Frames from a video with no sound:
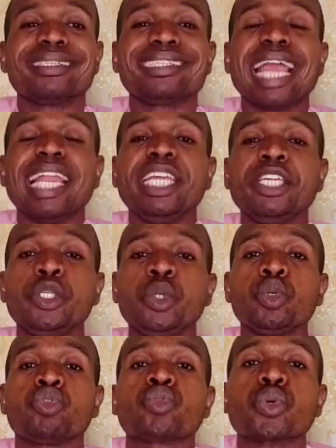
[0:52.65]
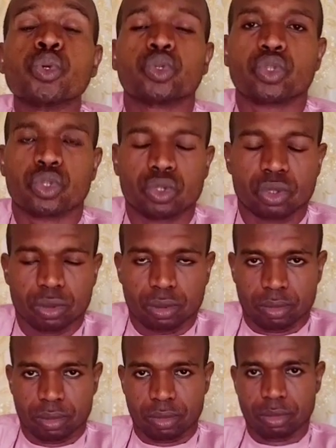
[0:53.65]
telling you truths,
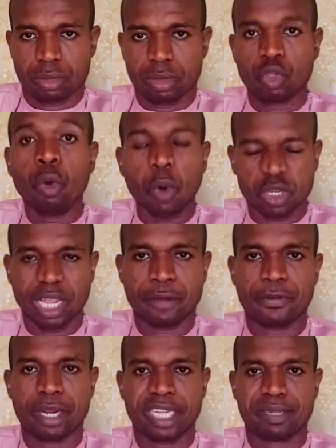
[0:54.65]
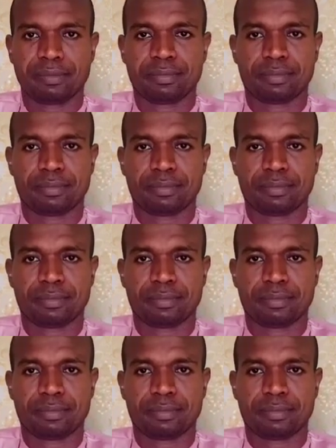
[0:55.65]
you must avoid him.